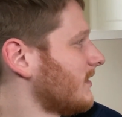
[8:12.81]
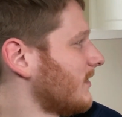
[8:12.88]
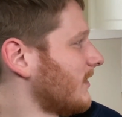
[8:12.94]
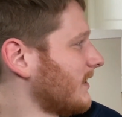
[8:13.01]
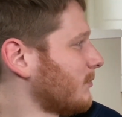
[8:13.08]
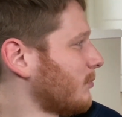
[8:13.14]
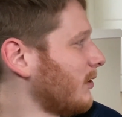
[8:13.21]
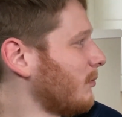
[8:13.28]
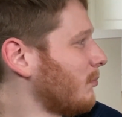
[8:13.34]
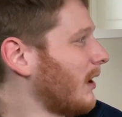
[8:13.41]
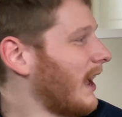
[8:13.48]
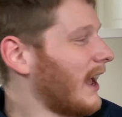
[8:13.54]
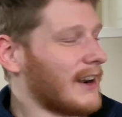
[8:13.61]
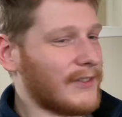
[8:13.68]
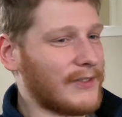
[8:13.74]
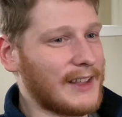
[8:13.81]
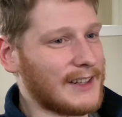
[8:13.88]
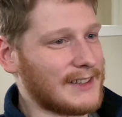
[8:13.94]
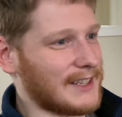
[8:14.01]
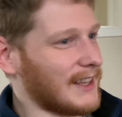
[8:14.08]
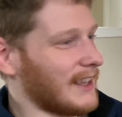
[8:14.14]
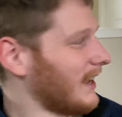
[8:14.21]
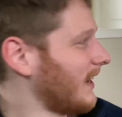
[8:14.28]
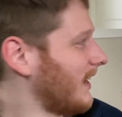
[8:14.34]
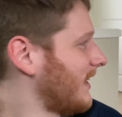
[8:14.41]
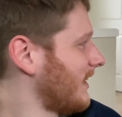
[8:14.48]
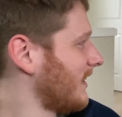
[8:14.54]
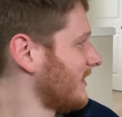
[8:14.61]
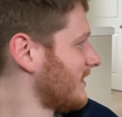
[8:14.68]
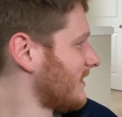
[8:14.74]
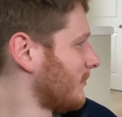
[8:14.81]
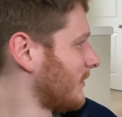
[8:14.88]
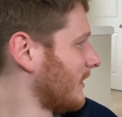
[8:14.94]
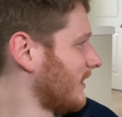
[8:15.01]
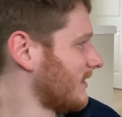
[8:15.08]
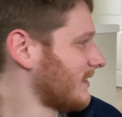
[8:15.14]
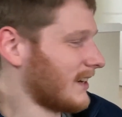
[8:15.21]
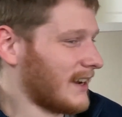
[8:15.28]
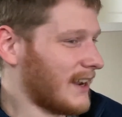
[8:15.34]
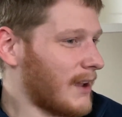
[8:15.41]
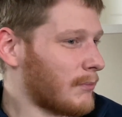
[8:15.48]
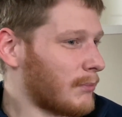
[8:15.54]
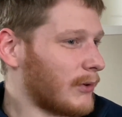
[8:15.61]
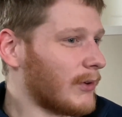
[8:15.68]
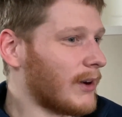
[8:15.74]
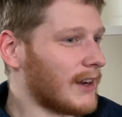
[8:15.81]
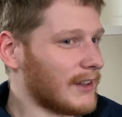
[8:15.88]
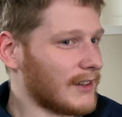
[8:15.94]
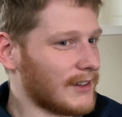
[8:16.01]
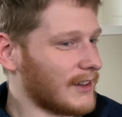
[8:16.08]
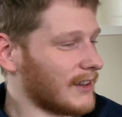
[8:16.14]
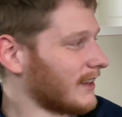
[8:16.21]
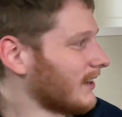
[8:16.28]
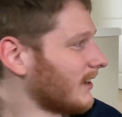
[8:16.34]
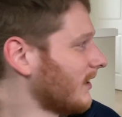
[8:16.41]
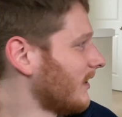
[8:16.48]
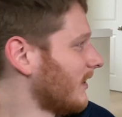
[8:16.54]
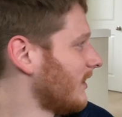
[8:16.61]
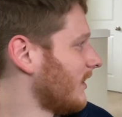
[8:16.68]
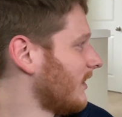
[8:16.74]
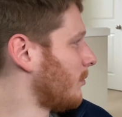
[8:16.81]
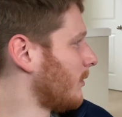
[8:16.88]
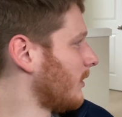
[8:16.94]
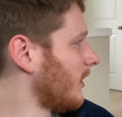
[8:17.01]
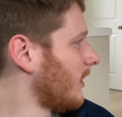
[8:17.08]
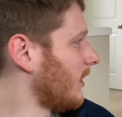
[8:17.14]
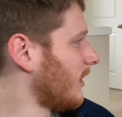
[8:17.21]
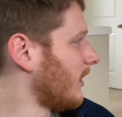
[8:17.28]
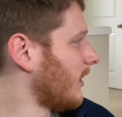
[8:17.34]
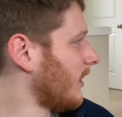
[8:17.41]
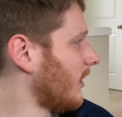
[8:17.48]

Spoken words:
So that's pretty bad if that's like something that's going to happen regularly. But